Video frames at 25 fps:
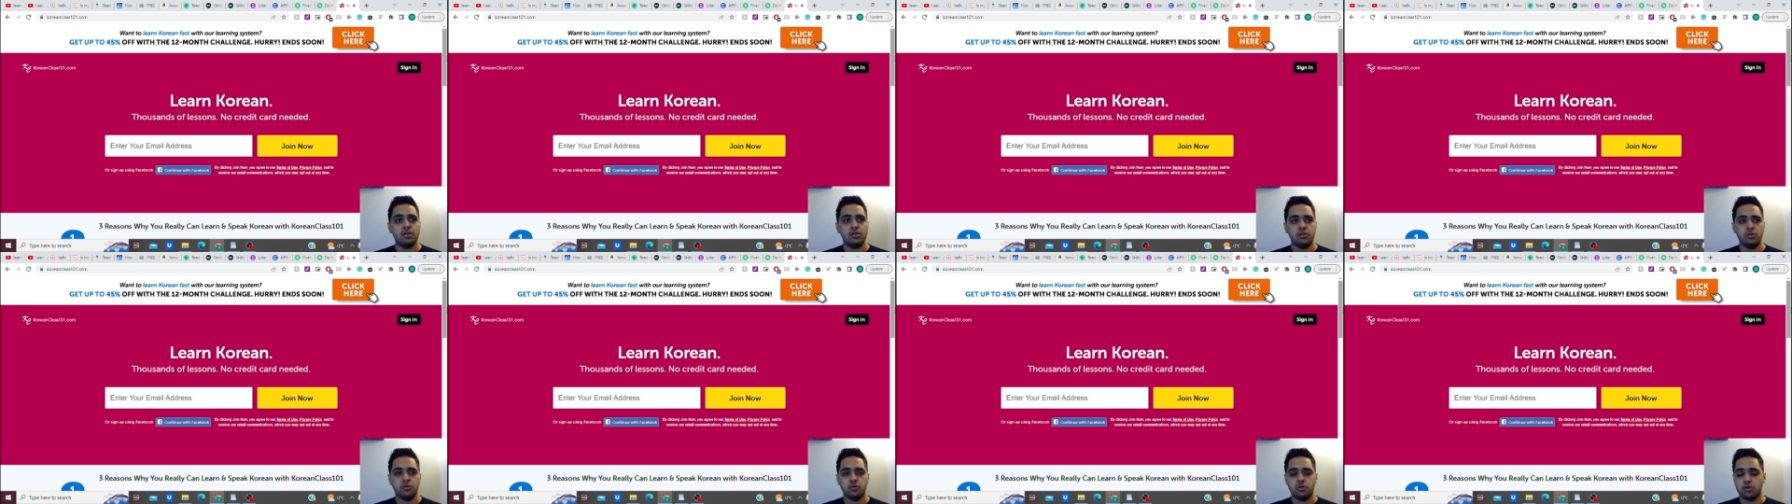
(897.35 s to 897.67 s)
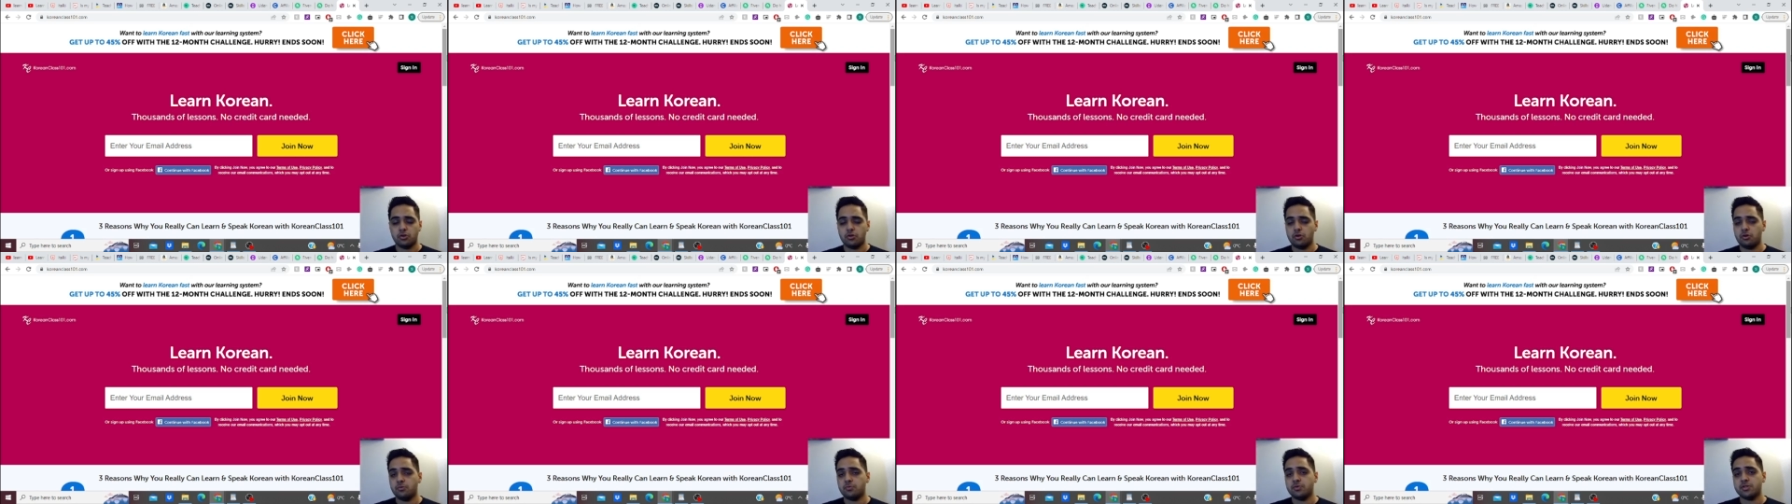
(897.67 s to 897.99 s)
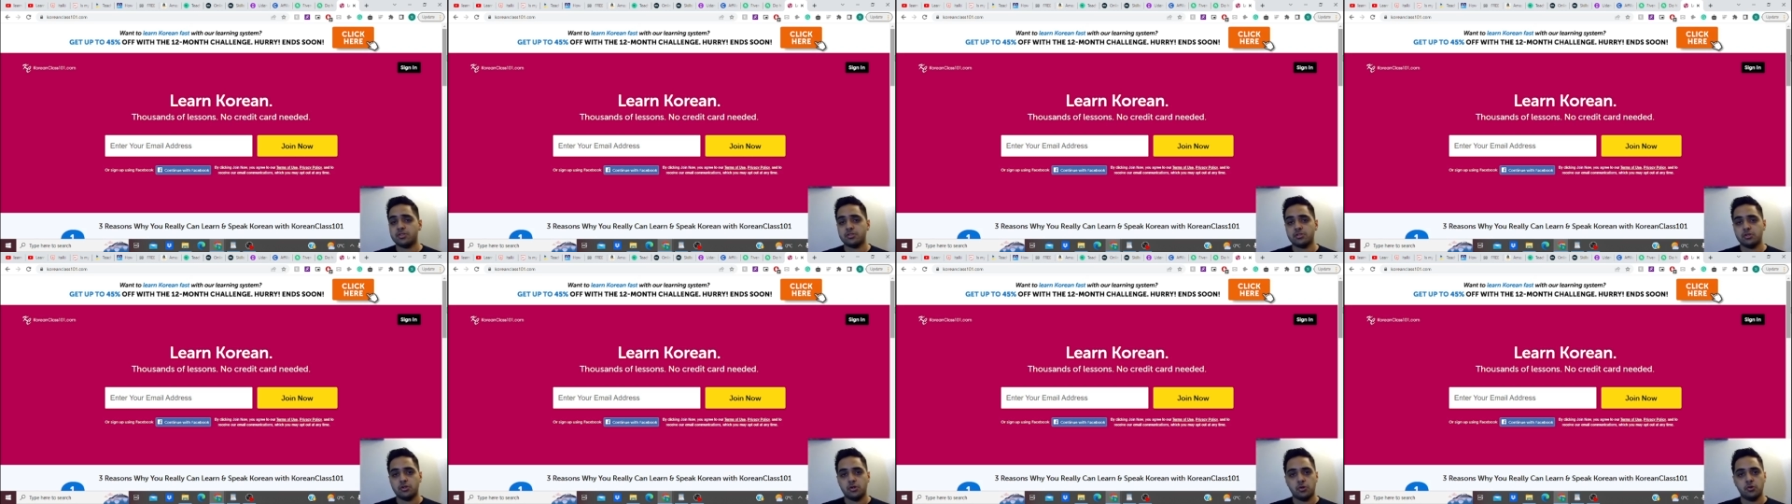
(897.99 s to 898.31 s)
you can
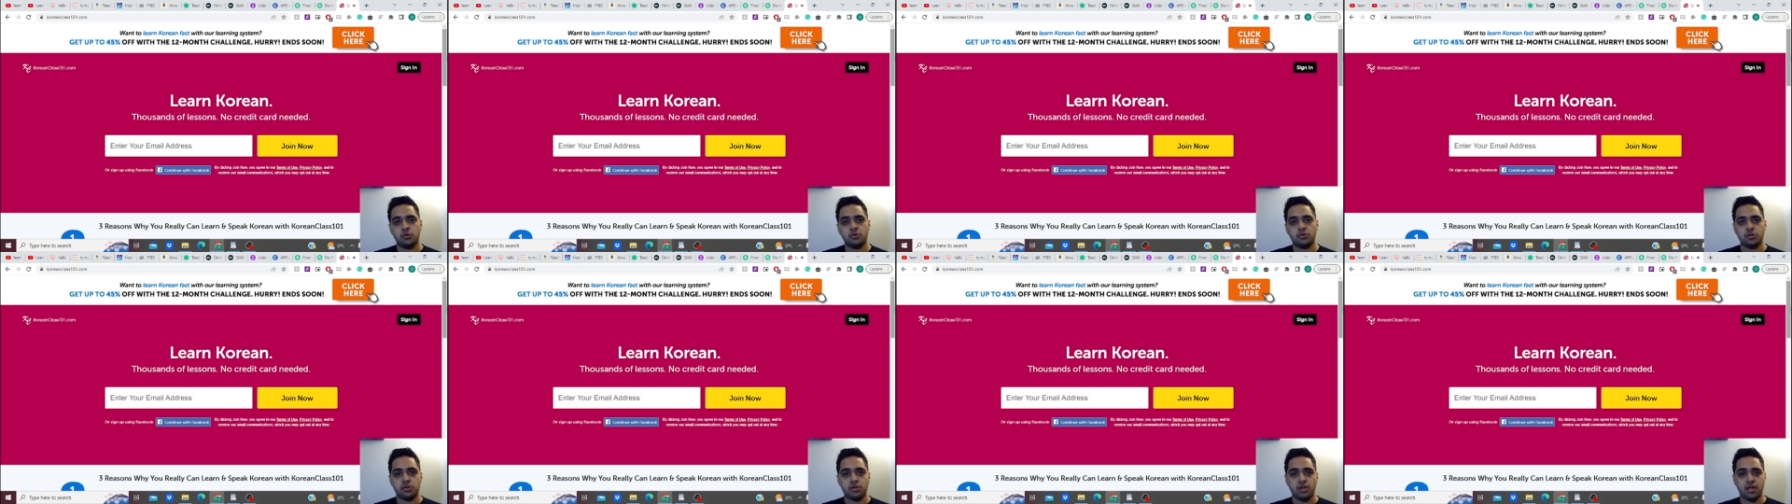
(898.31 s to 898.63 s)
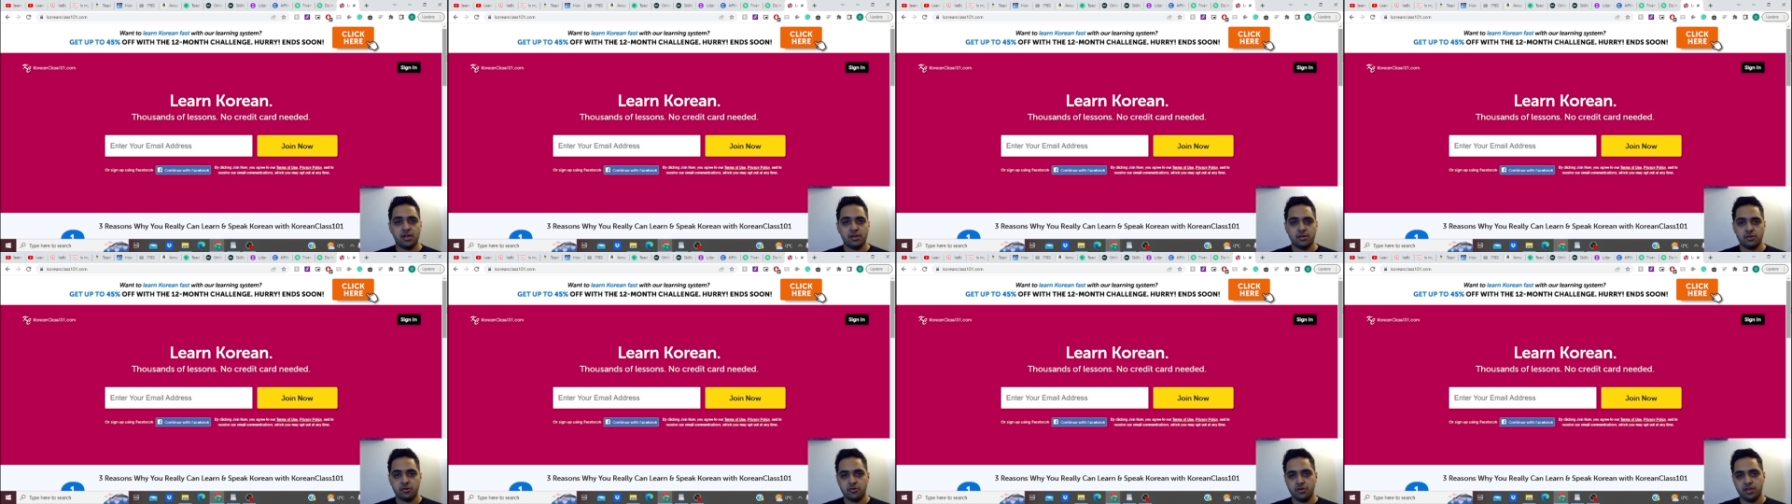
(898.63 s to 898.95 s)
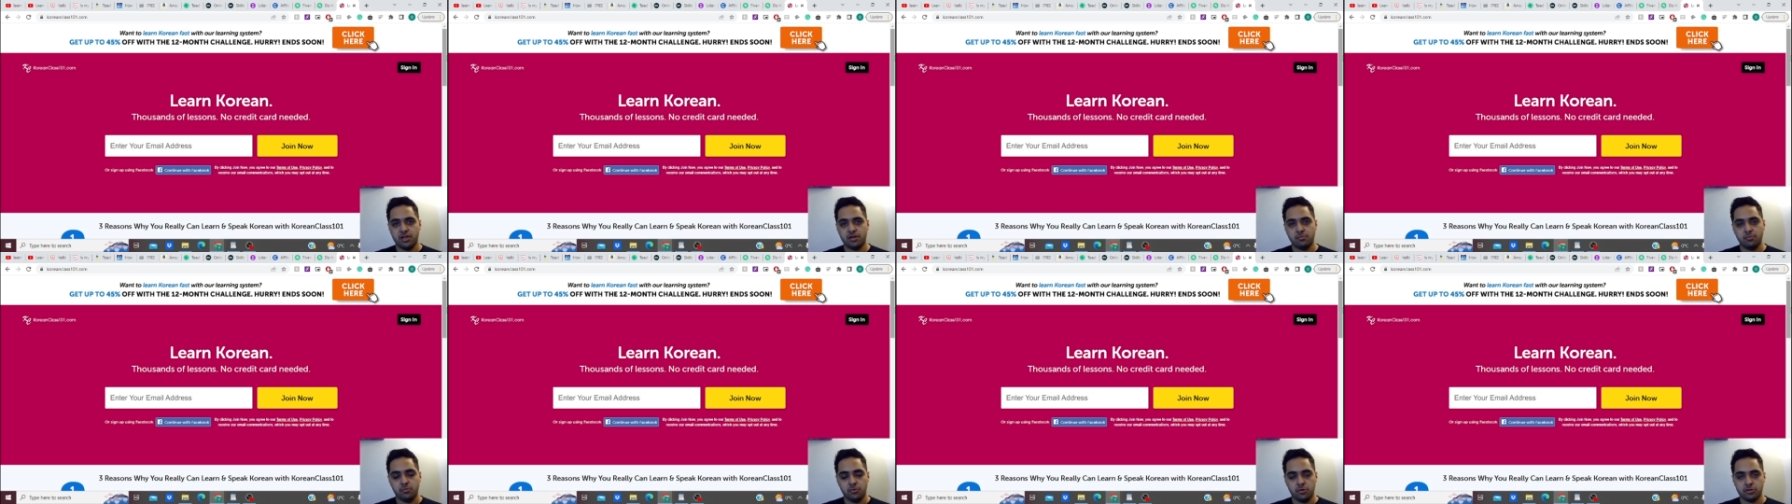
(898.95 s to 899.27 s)
always go and
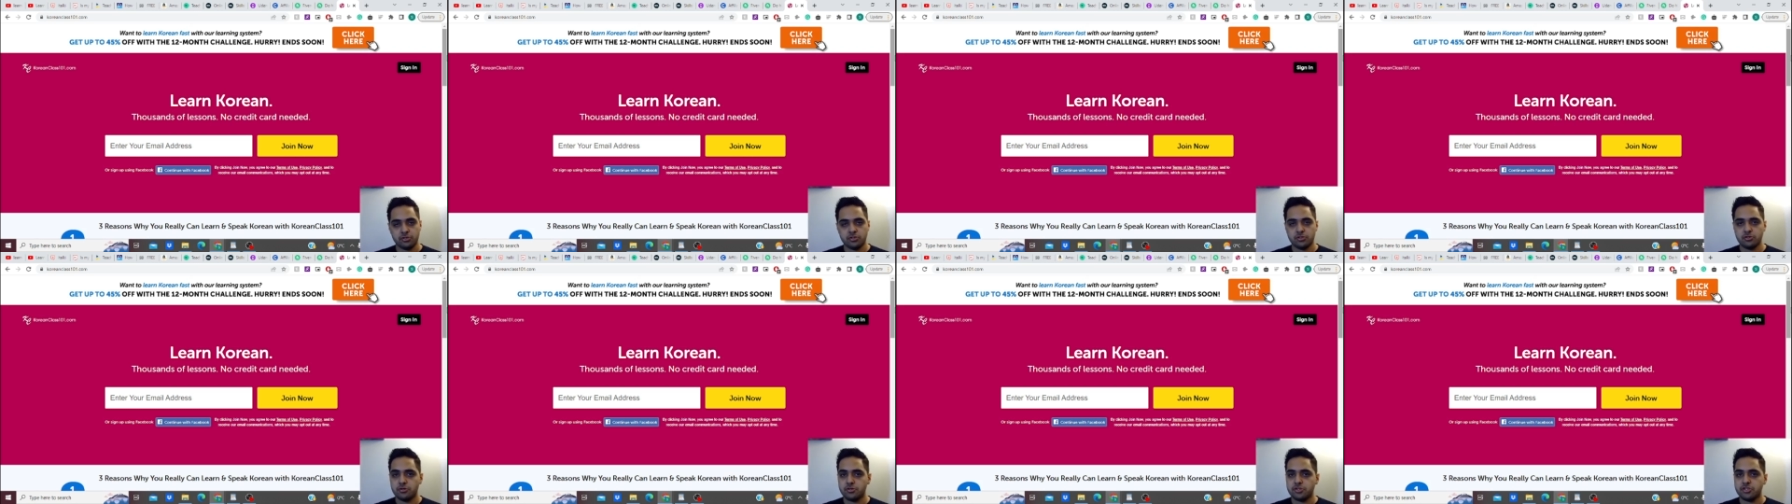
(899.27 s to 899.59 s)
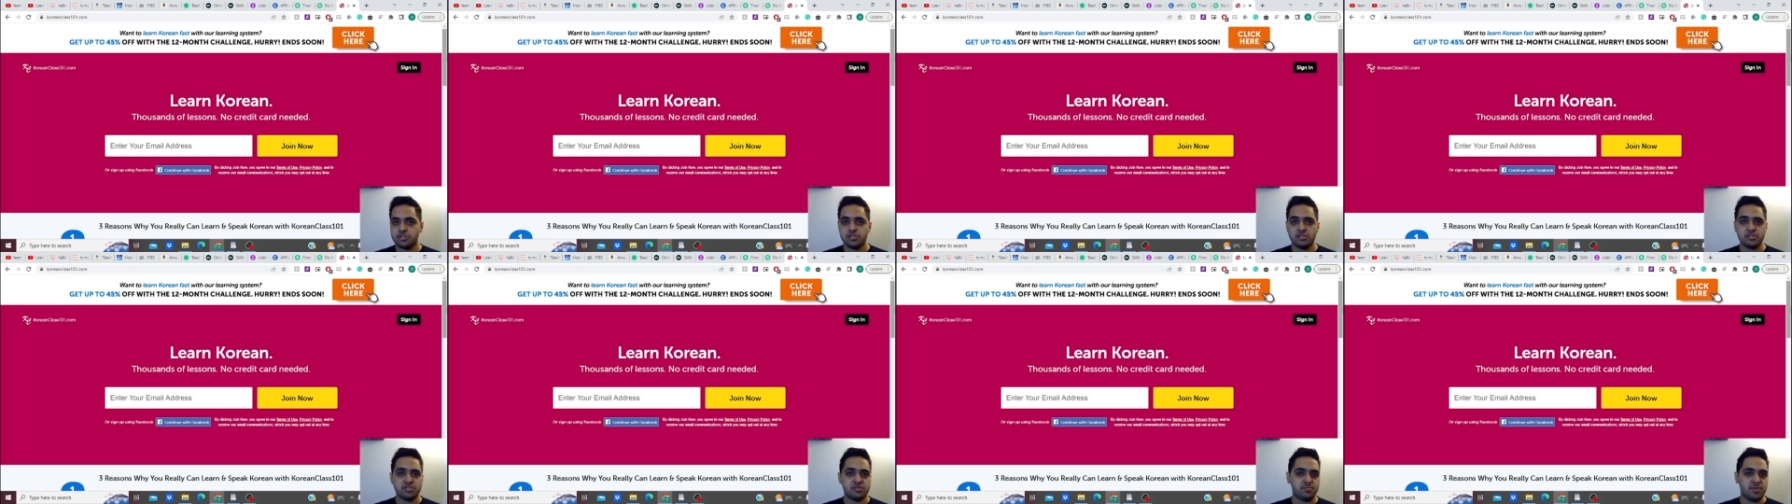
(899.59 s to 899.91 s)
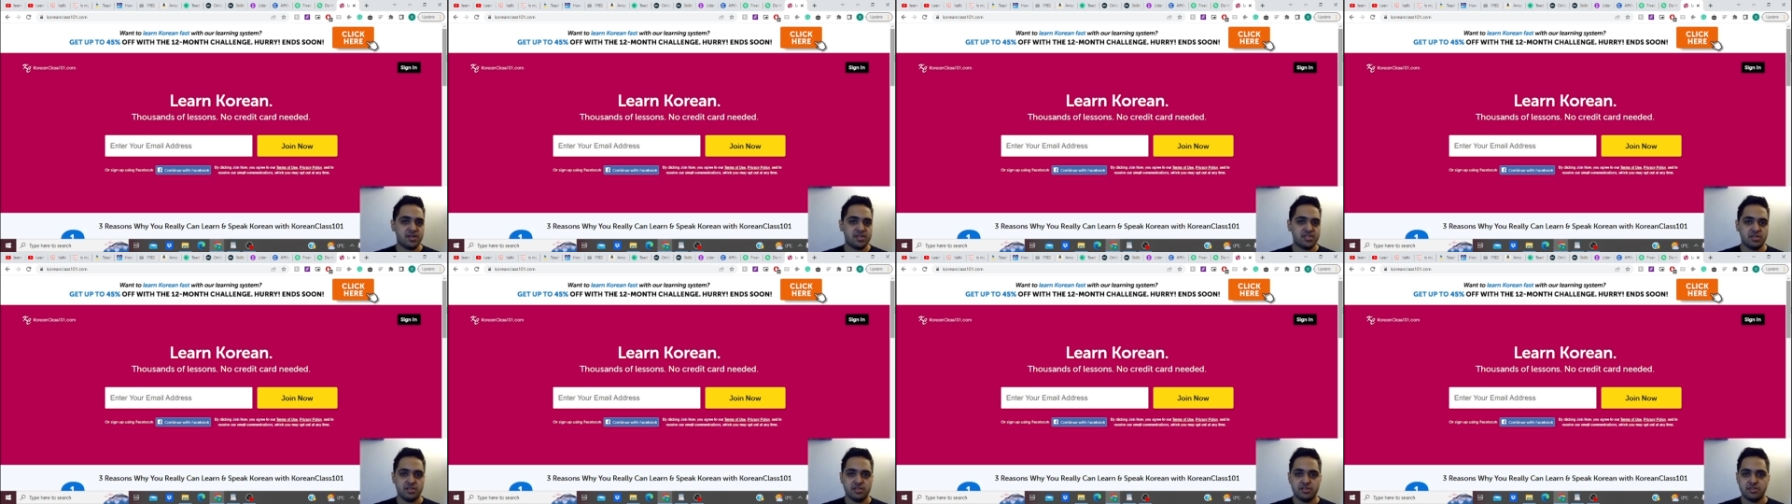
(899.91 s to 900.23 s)
create more social,
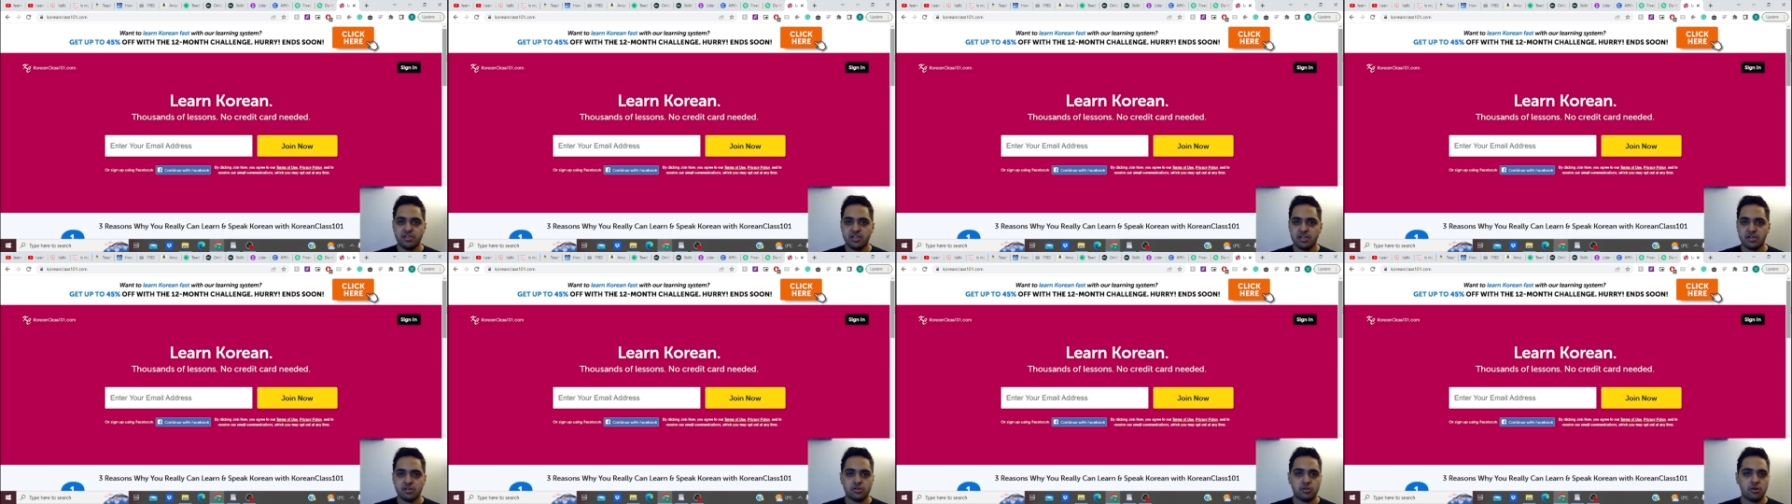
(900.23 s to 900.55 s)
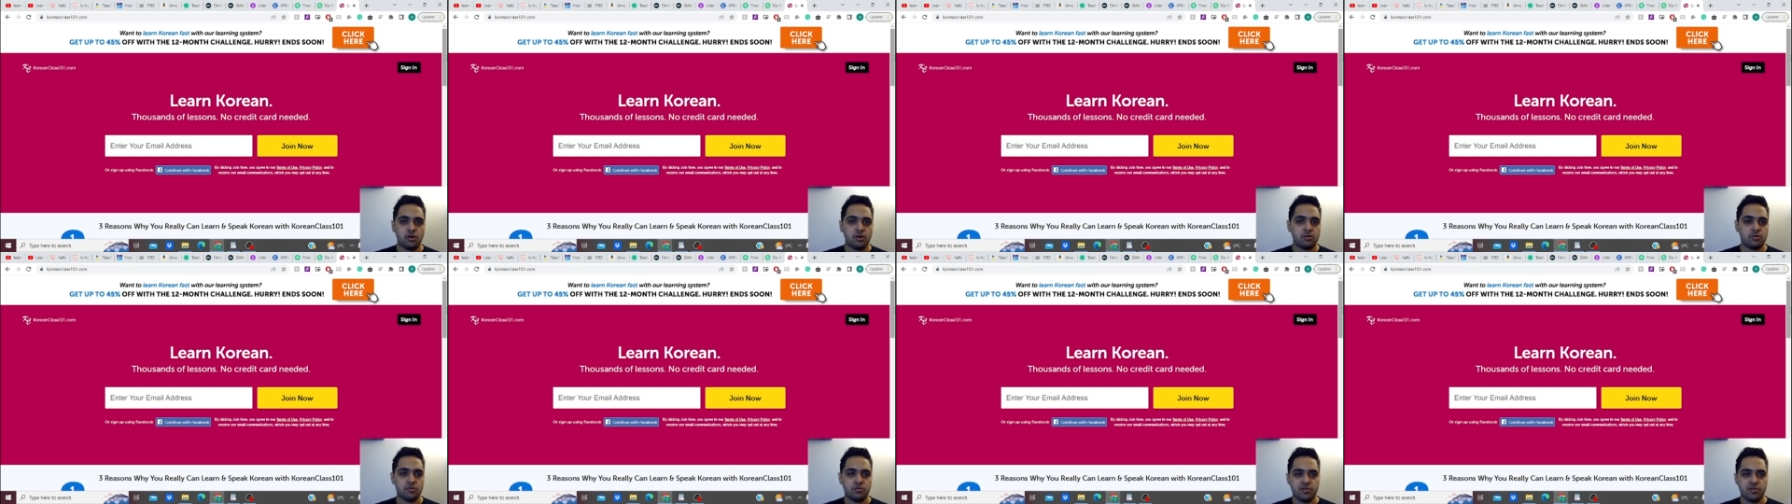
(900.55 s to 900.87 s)
especially TikTok